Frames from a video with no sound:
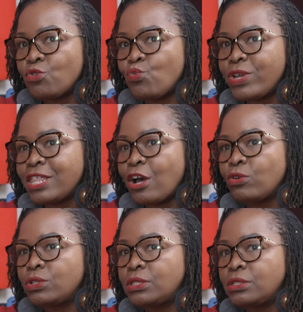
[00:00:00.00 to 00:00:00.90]

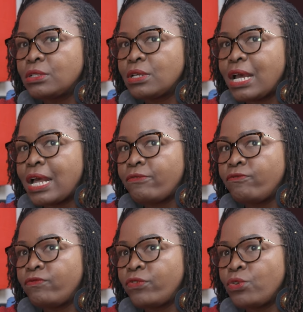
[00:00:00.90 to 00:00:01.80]
without a
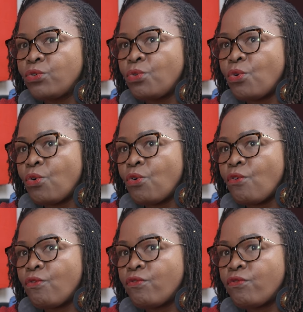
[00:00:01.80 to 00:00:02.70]
view
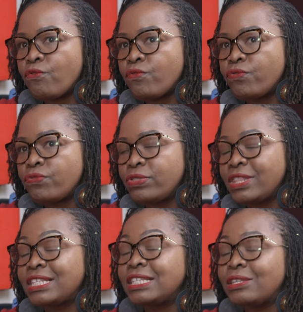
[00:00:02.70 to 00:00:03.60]
of
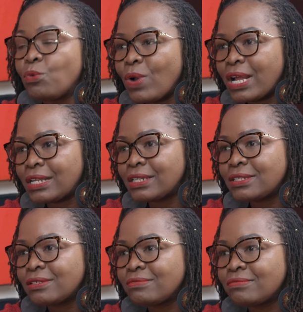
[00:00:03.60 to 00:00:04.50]
this is the
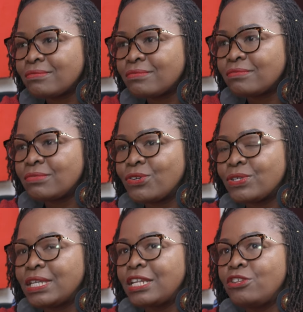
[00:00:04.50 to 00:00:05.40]
one.
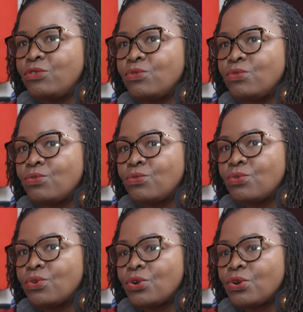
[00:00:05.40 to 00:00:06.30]
Because then
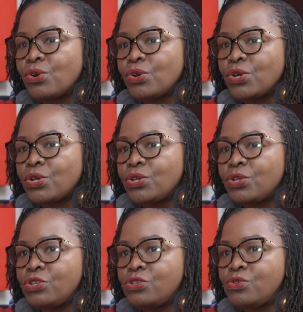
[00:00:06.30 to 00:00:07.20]
you
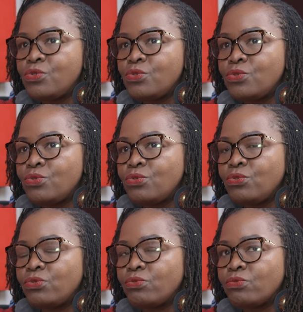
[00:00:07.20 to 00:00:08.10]

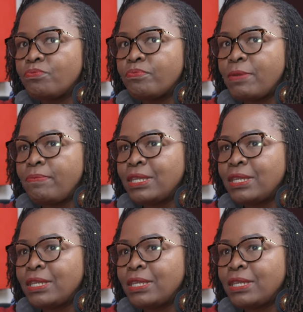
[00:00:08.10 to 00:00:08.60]
you may